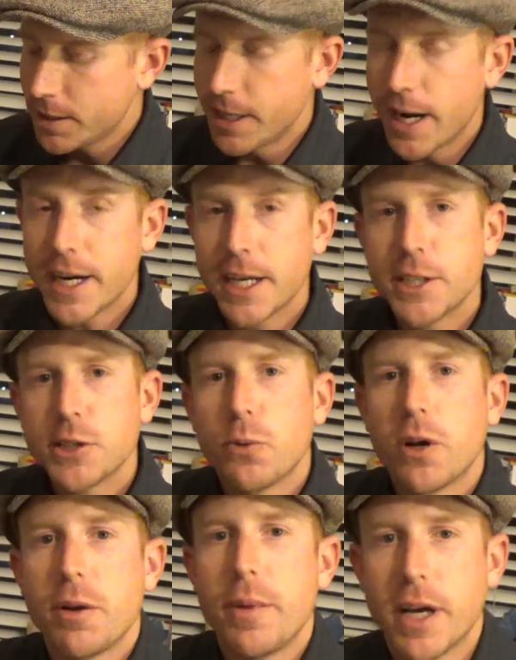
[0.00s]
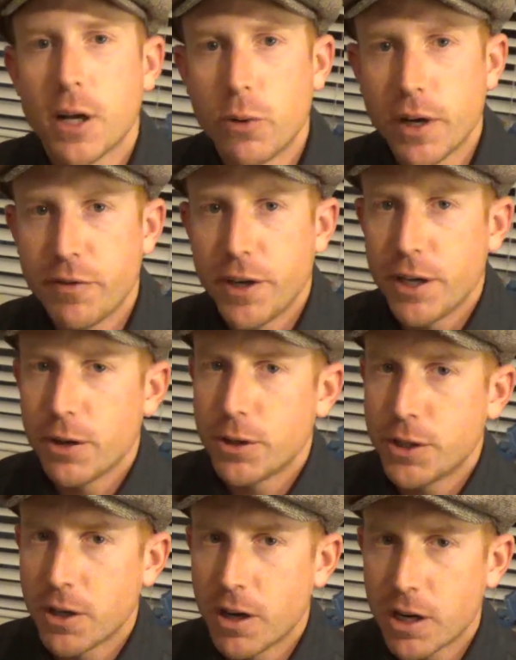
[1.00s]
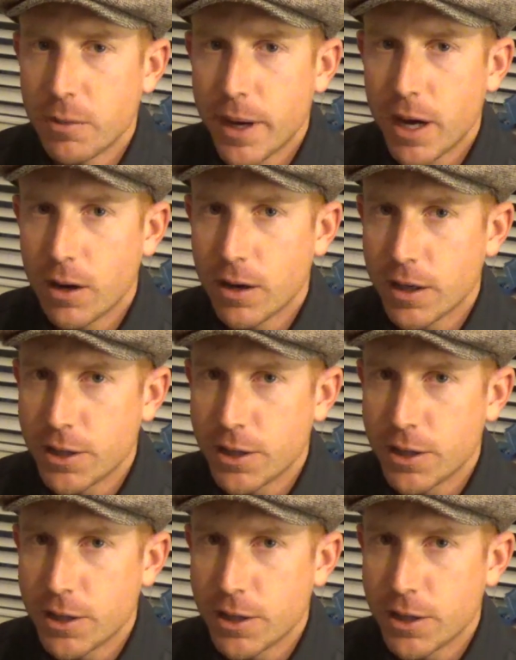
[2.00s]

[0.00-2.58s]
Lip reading: Tonight I just wanted to make a quick video to talk about